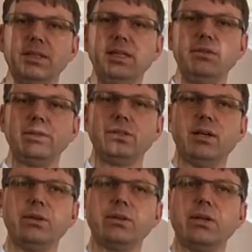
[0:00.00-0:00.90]
Even
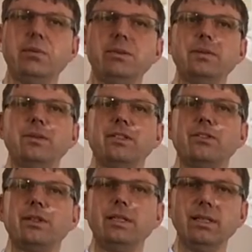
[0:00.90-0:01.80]
though nobody
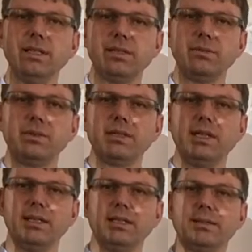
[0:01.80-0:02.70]
wants to kill anyone
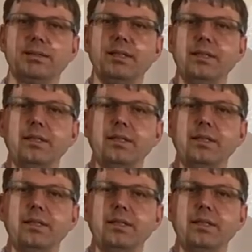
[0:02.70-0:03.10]
else,